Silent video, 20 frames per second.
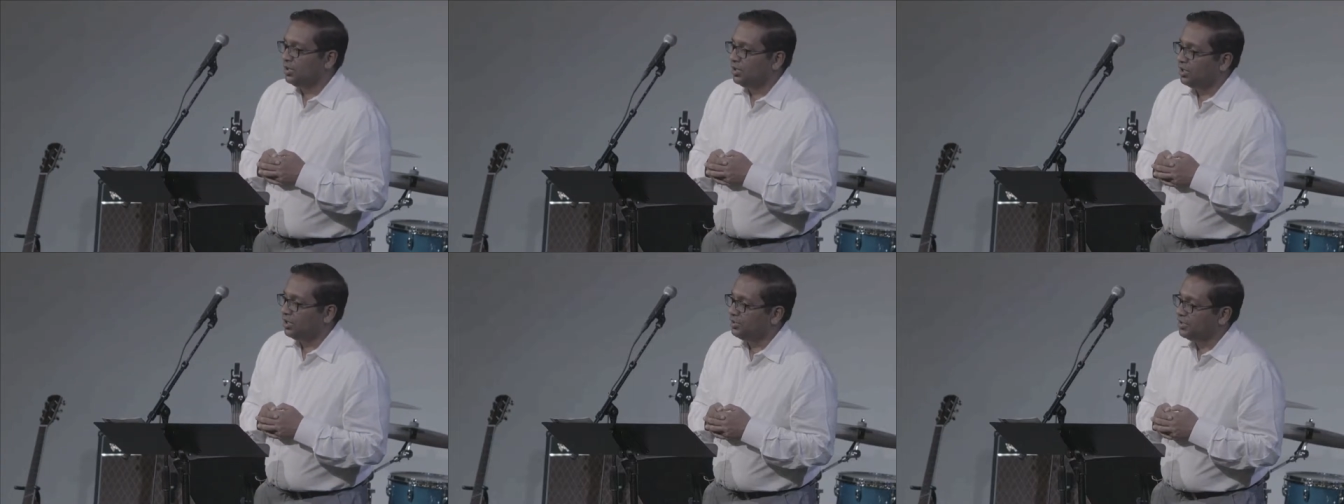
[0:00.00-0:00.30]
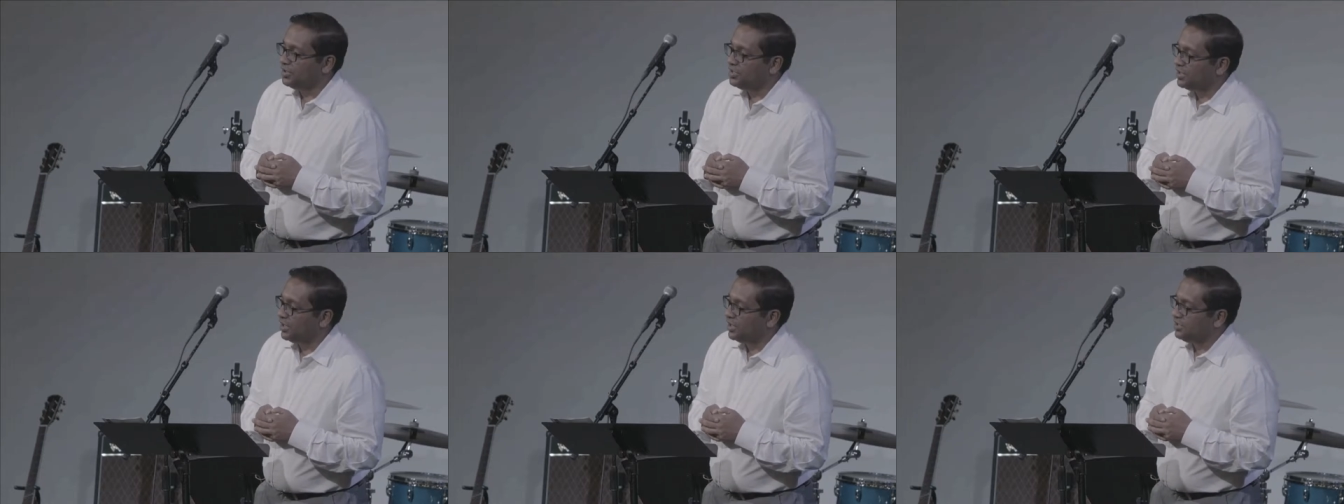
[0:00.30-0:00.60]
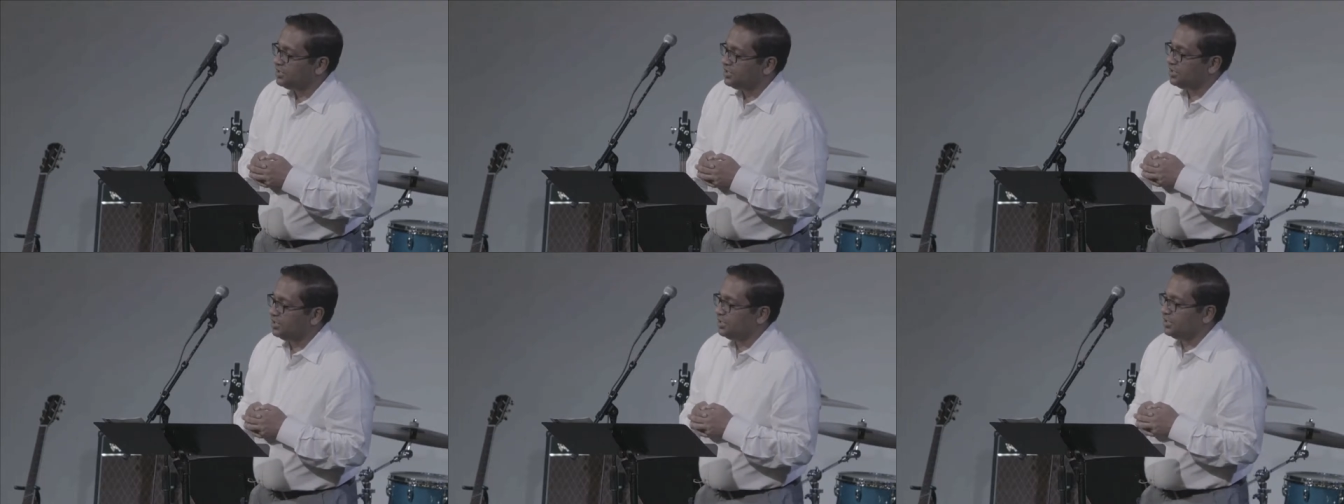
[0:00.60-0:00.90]
our
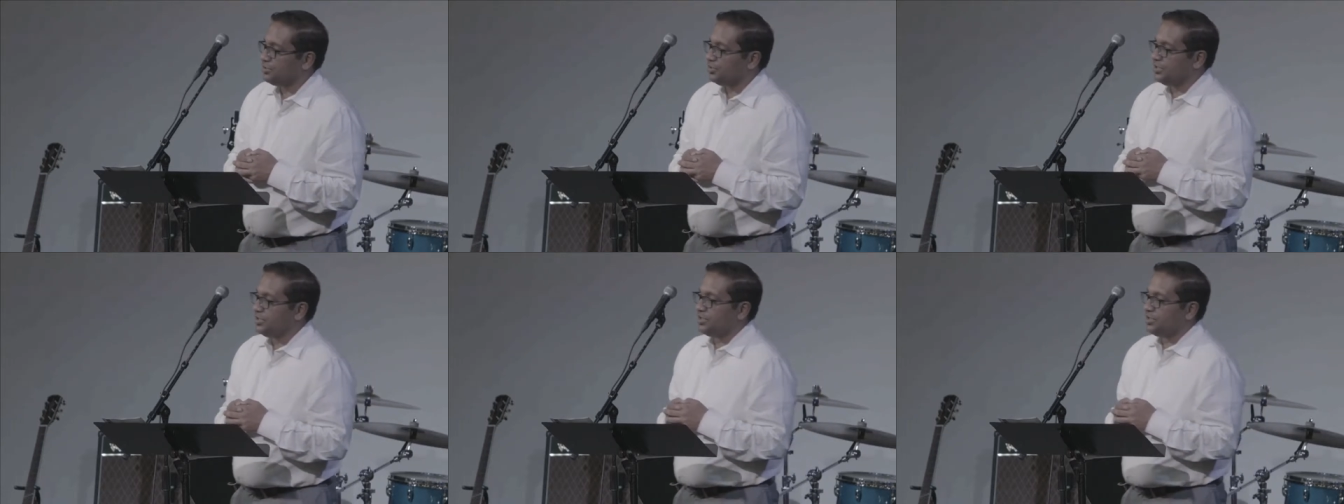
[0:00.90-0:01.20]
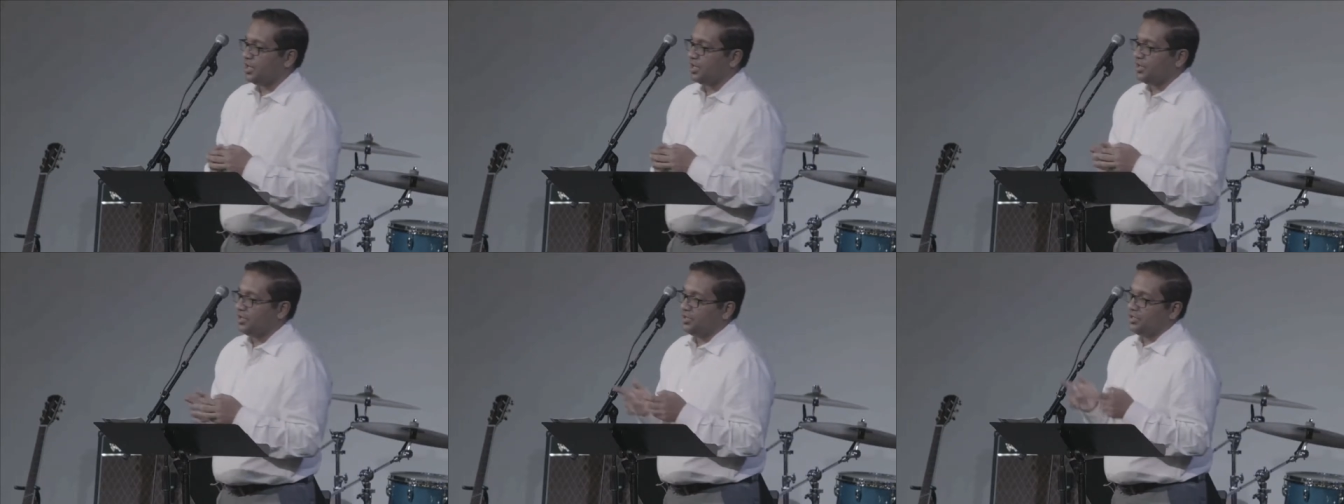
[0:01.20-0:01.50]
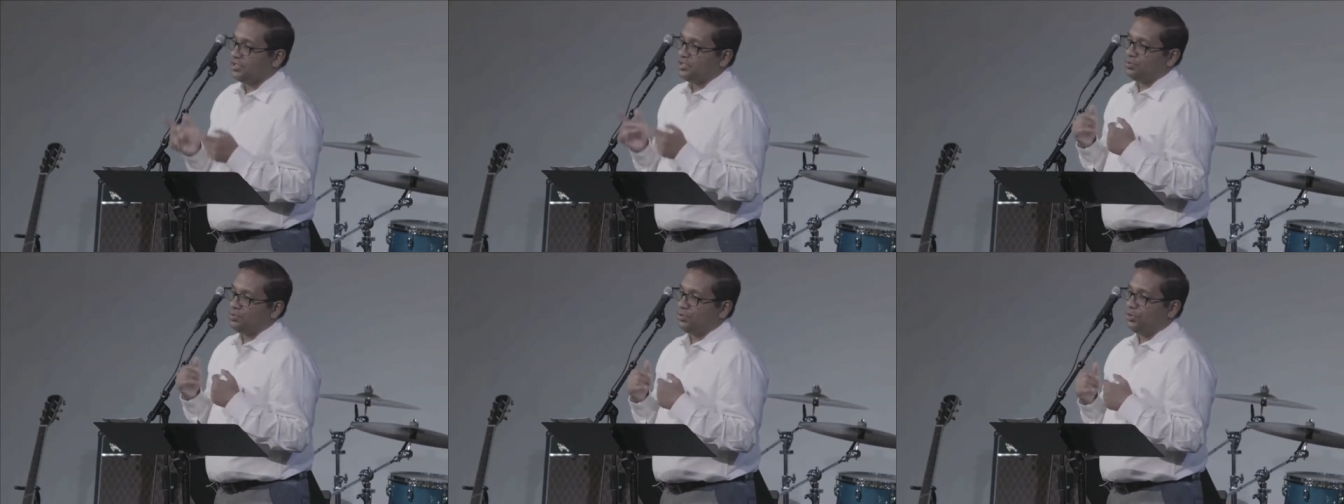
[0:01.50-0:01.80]
intention as we study
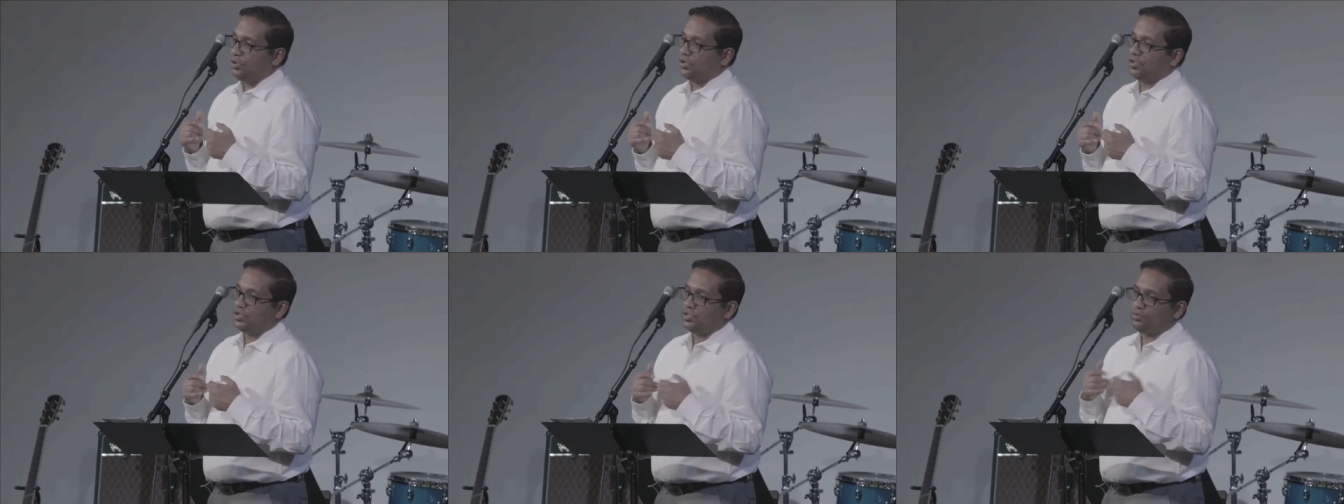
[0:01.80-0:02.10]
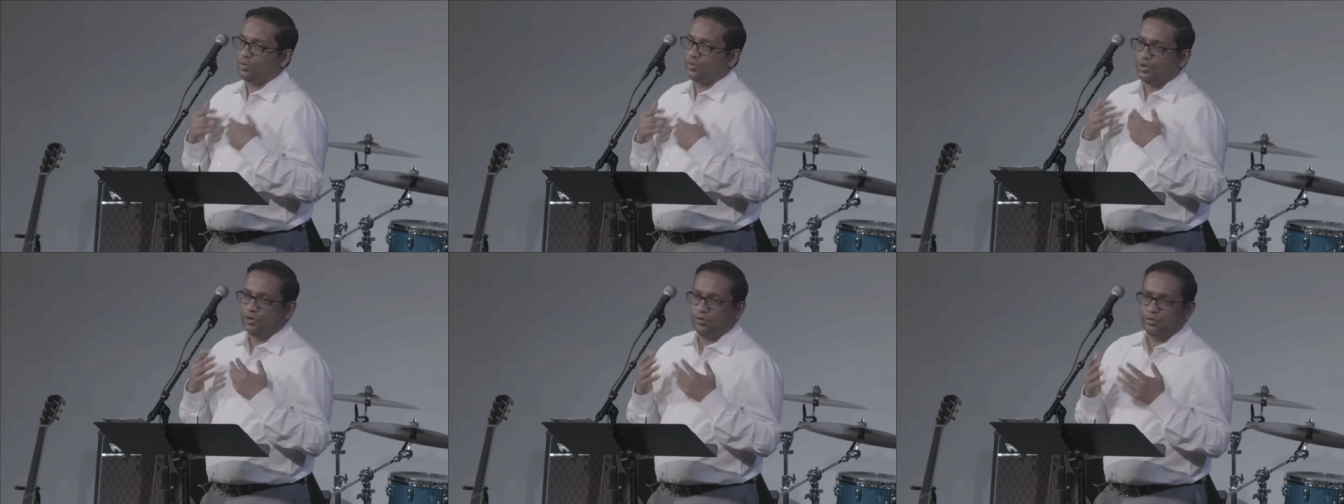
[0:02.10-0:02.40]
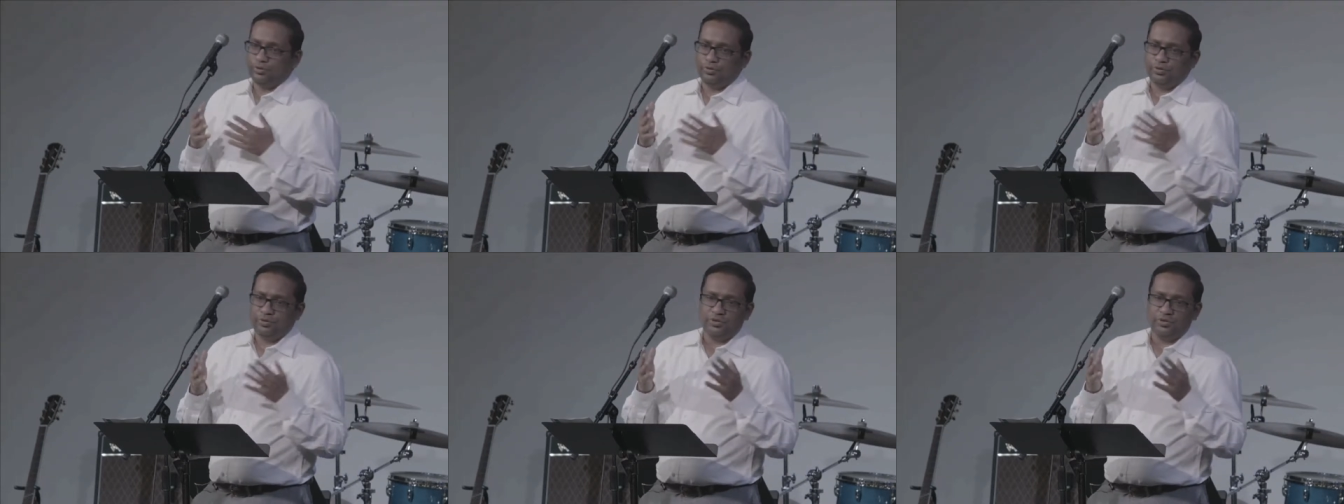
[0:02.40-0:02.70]
this book, as we go
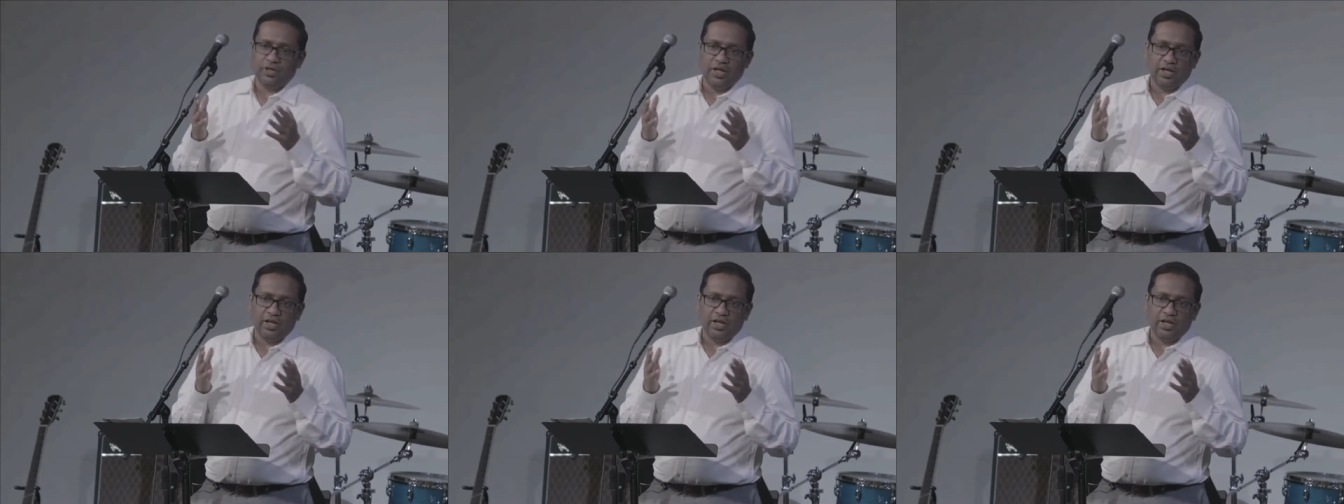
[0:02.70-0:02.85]
through